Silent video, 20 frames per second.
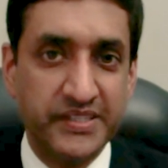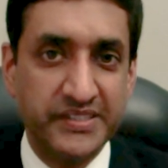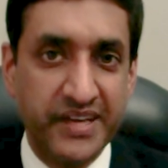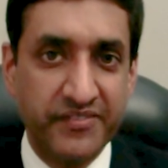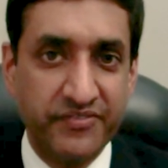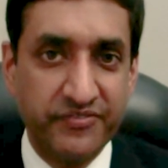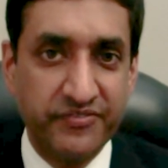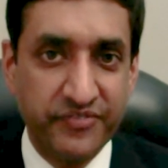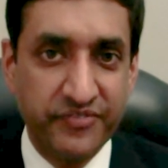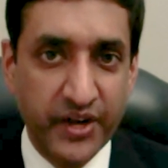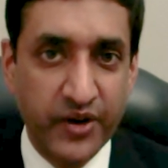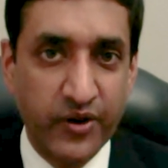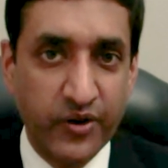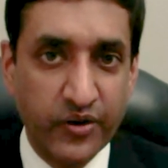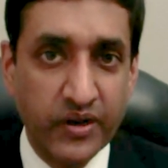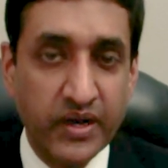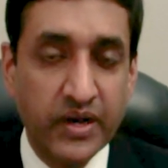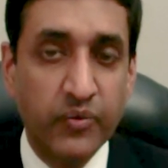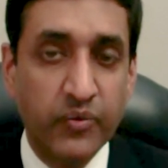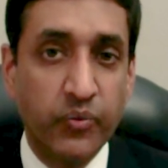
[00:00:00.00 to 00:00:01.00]
I fear
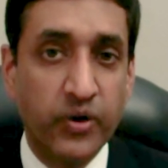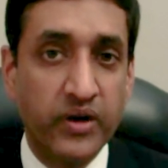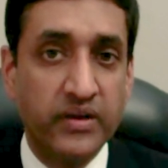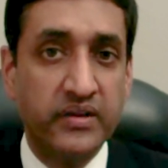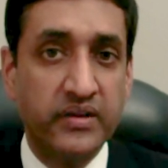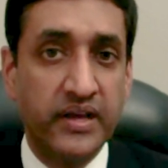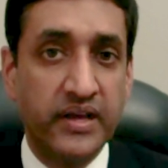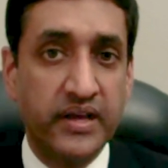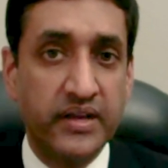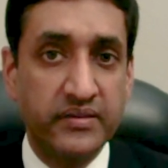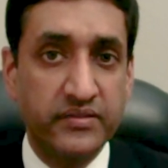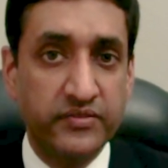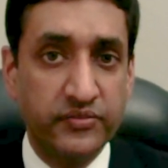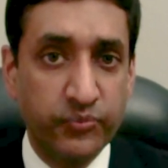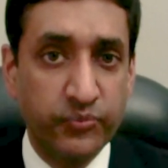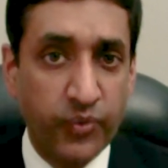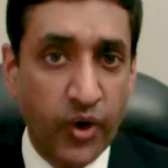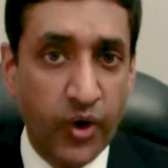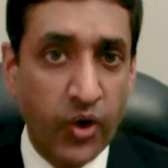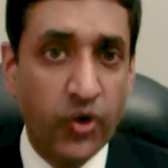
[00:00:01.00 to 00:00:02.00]
what the
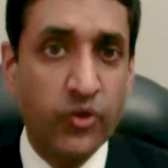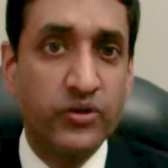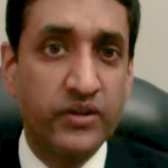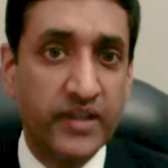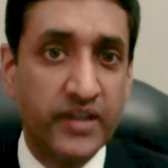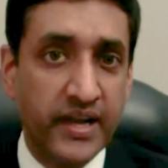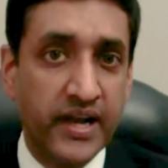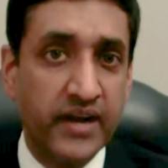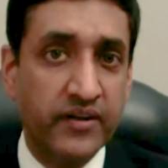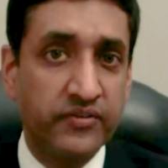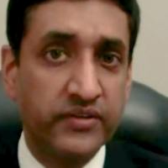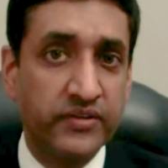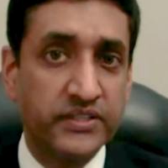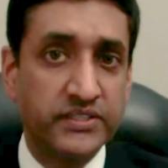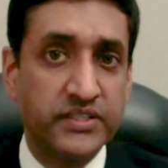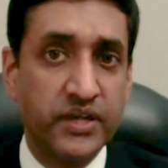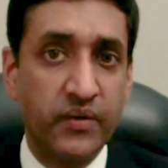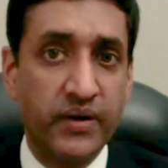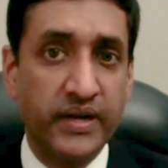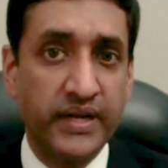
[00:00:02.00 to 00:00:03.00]
road the country is
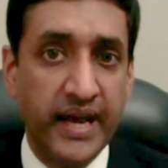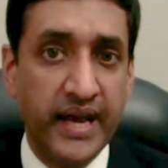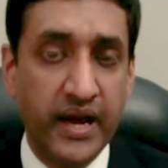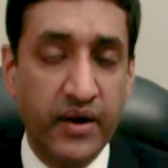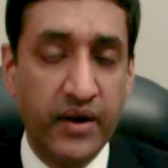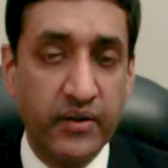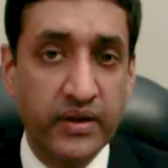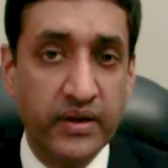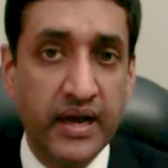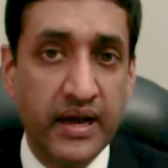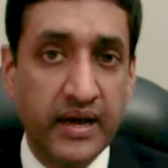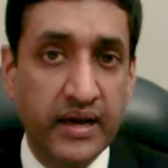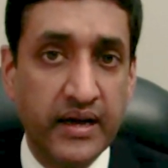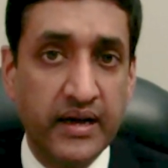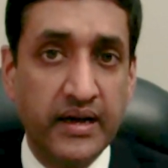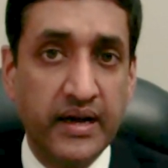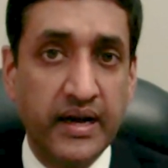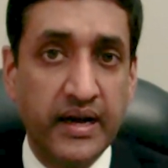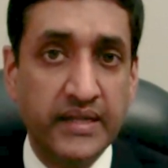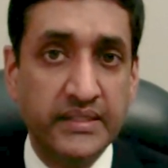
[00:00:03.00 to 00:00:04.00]
going down
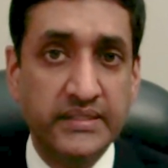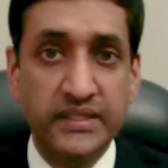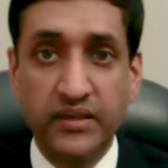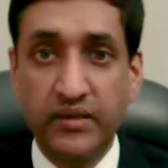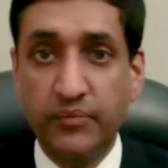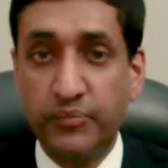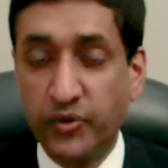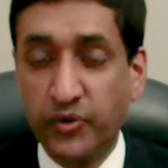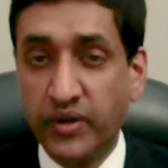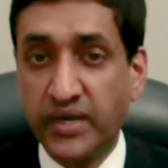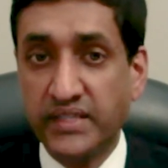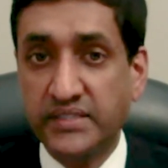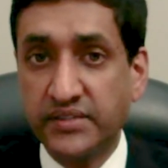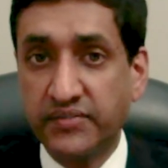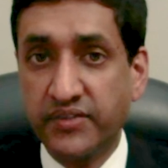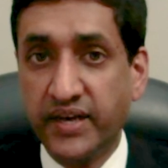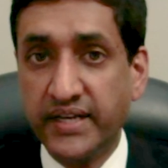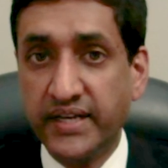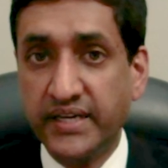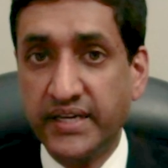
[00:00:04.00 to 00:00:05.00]
until progressive
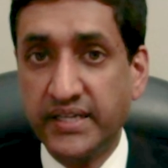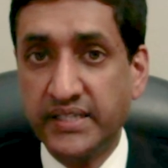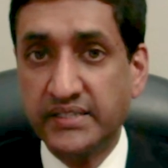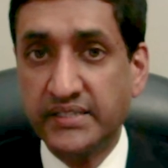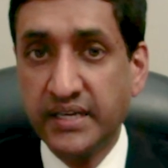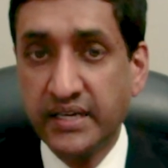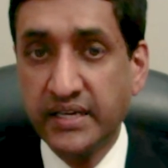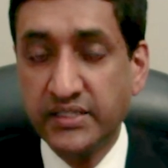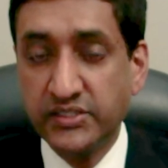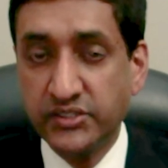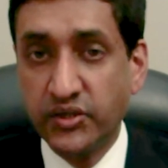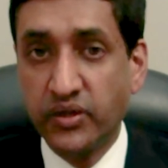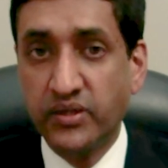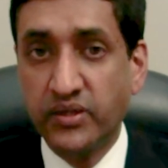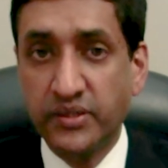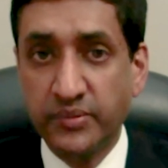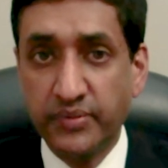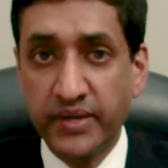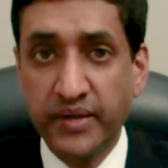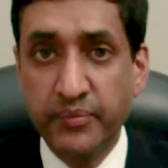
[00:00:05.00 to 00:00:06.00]
ideas start to
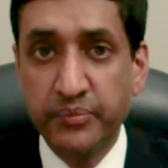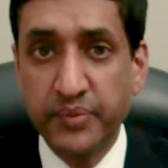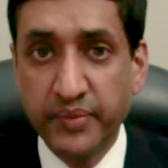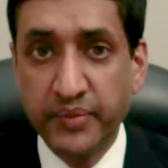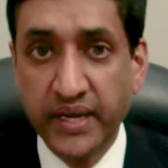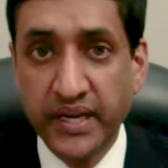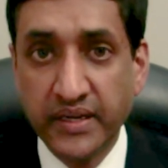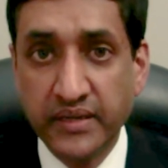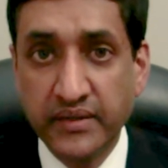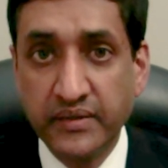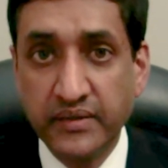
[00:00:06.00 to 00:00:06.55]
be implemented.